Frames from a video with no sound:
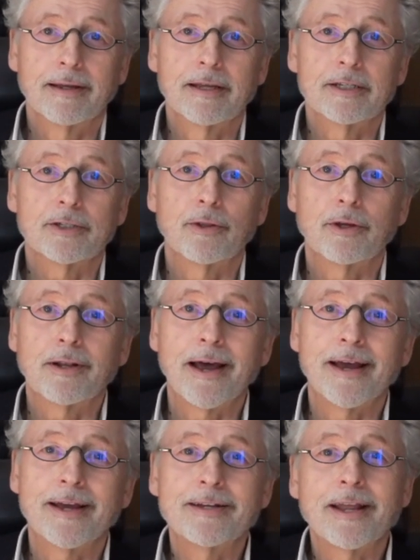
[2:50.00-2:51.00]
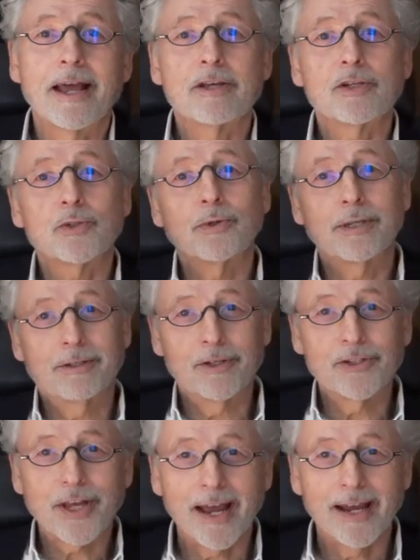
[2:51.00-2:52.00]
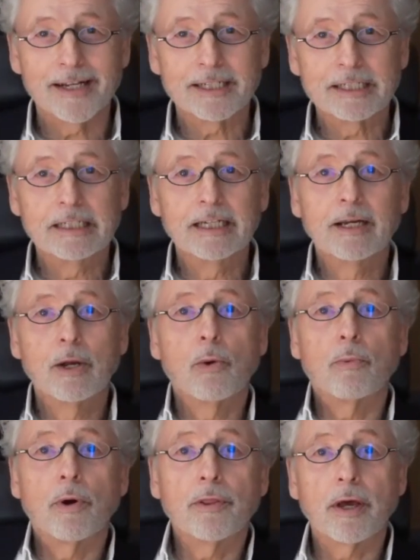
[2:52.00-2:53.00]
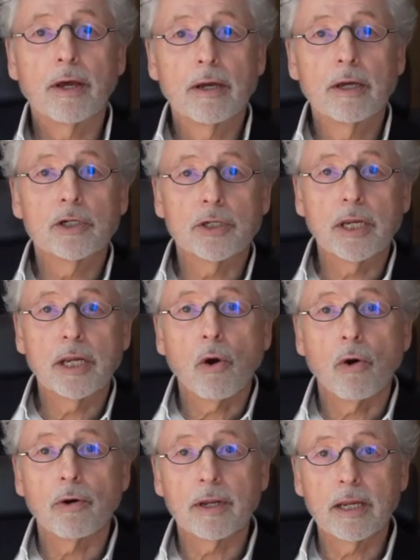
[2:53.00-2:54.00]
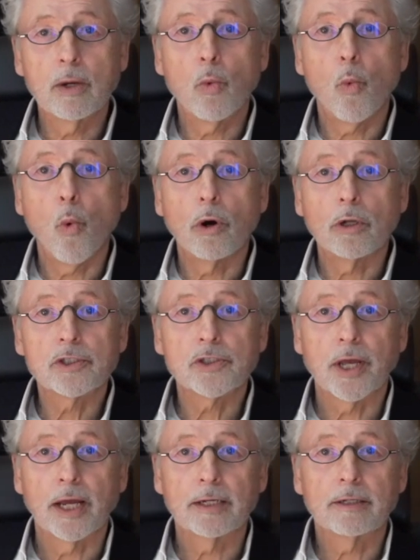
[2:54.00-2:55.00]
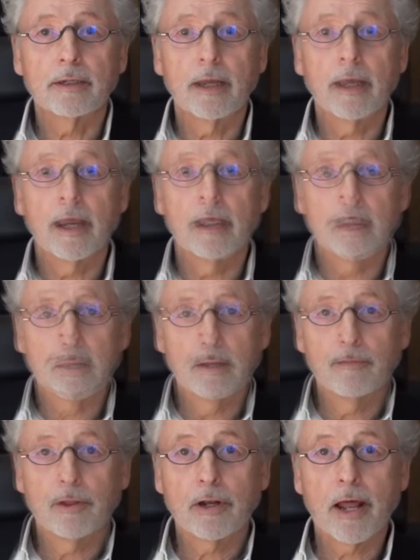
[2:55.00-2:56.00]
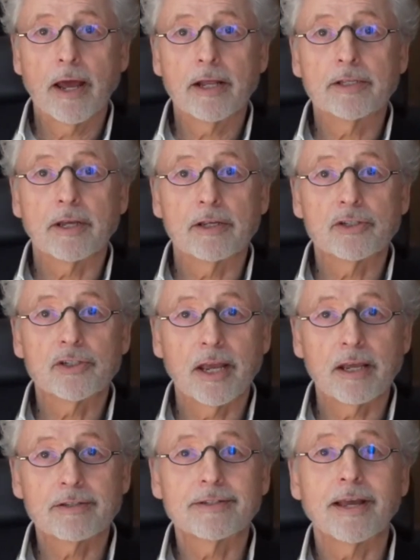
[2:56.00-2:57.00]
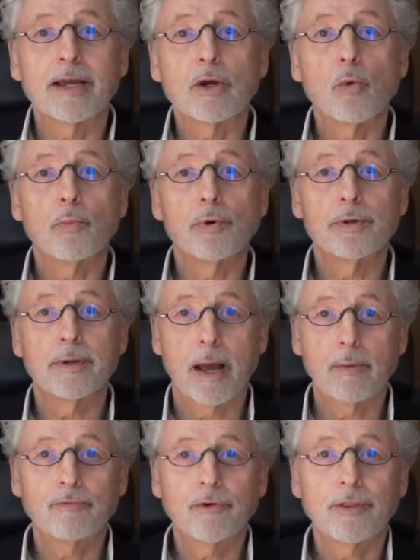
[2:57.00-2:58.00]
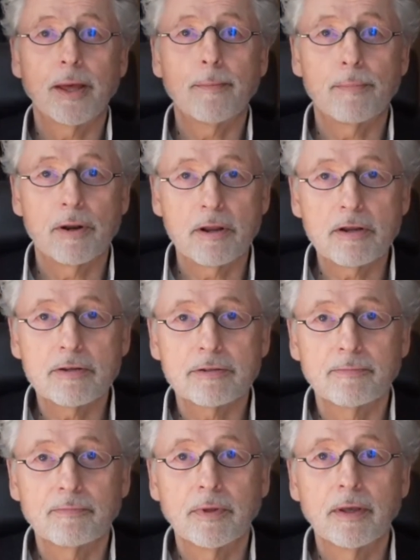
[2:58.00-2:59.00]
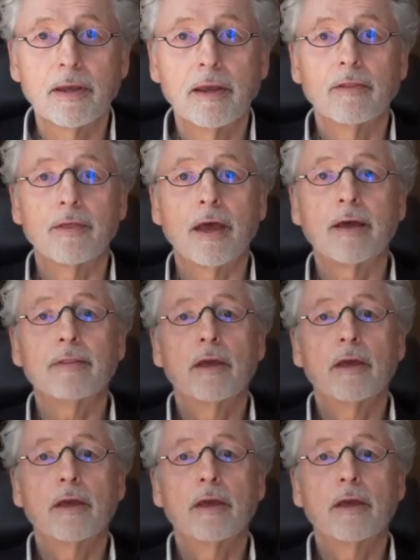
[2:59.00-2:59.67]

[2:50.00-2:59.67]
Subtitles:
So the client has to decide whether she or he wants that. And if the client says, yes, I open up for that, please, then